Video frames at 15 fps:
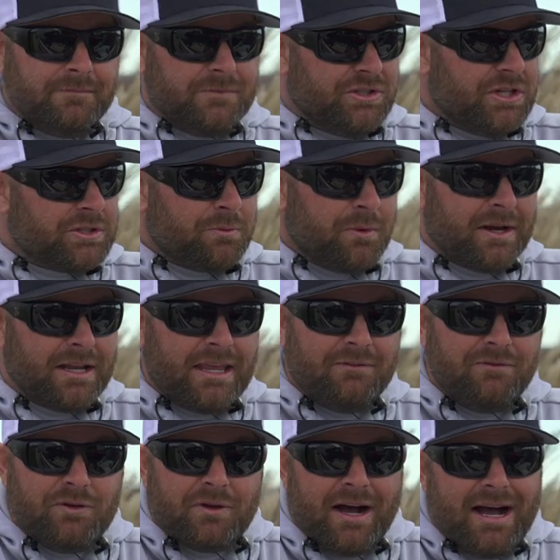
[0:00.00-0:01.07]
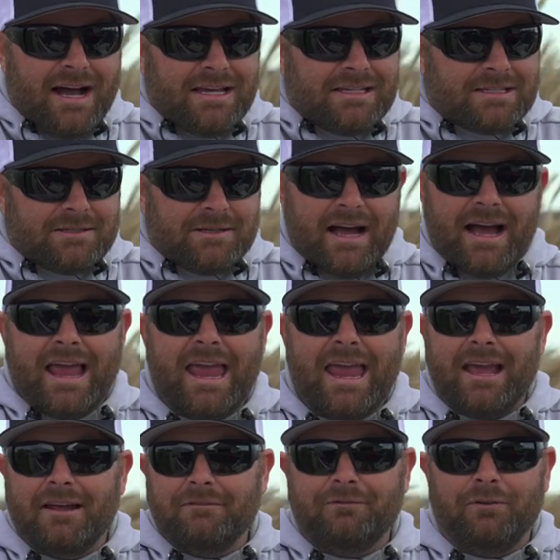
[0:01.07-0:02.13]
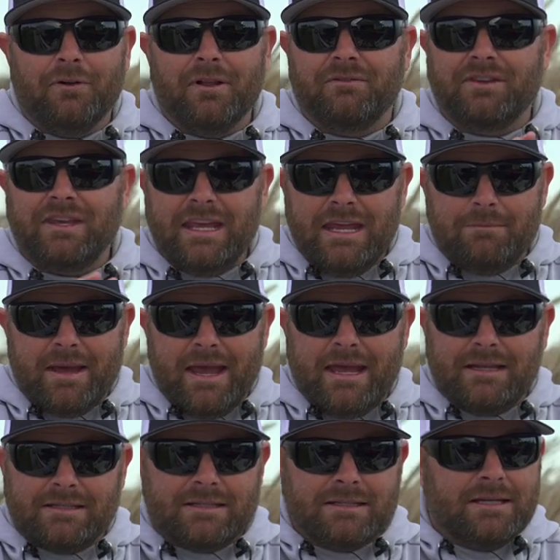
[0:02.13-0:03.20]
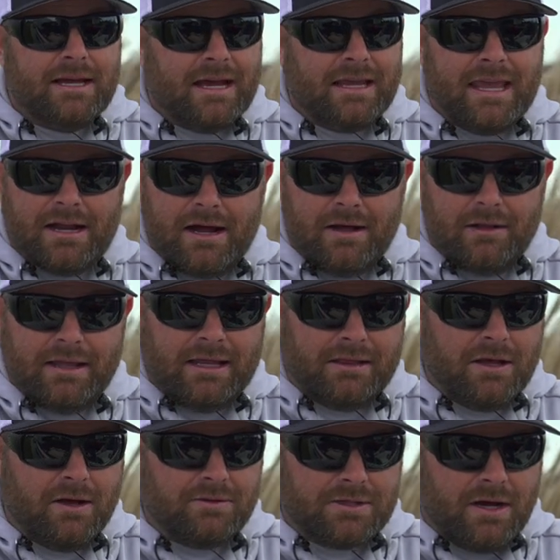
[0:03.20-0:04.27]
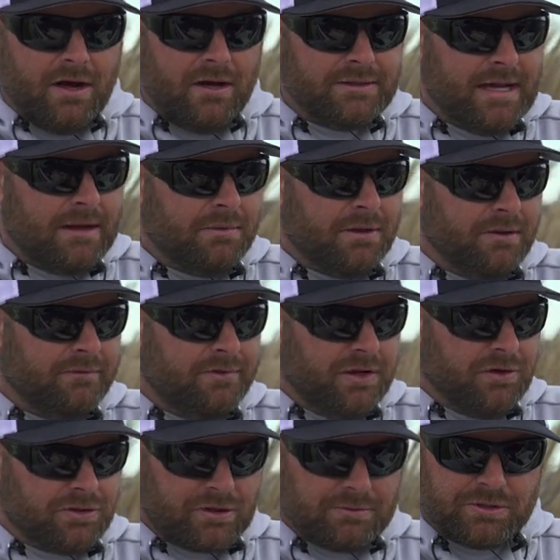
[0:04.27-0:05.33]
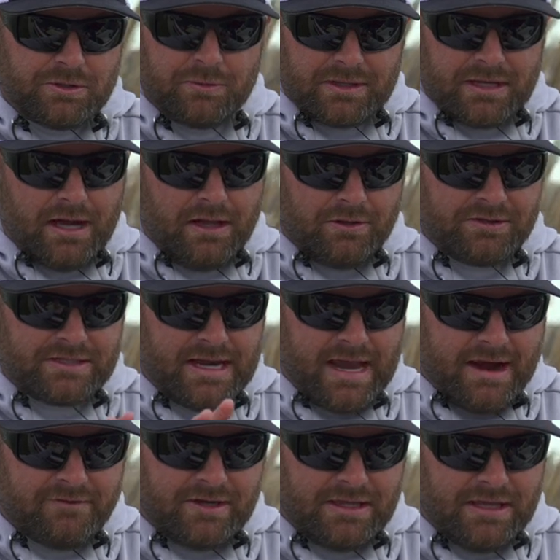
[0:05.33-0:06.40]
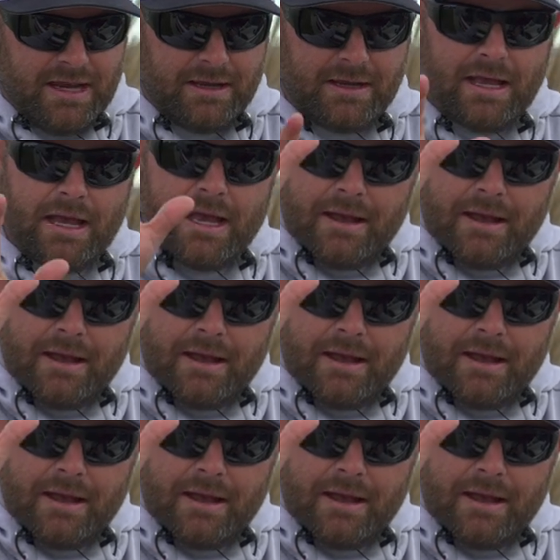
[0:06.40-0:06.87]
Just wanted to give you guys a handful of key baits. Again, I'll link those all down below in the video description with colors and everything.